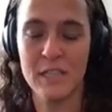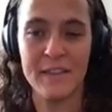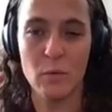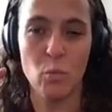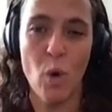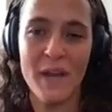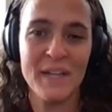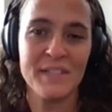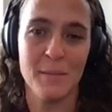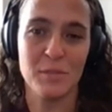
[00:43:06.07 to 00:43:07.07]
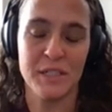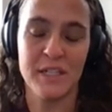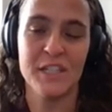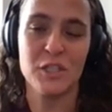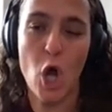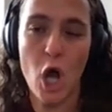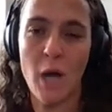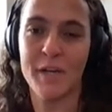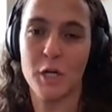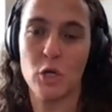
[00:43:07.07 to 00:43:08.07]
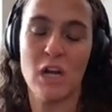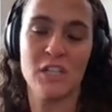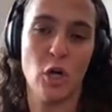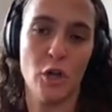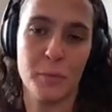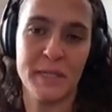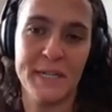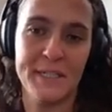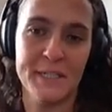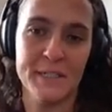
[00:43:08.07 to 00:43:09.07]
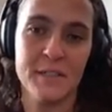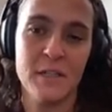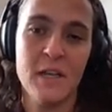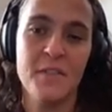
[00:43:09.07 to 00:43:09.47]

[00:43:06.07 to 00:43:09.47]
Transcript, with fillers: like one assumption is common across all three ideas.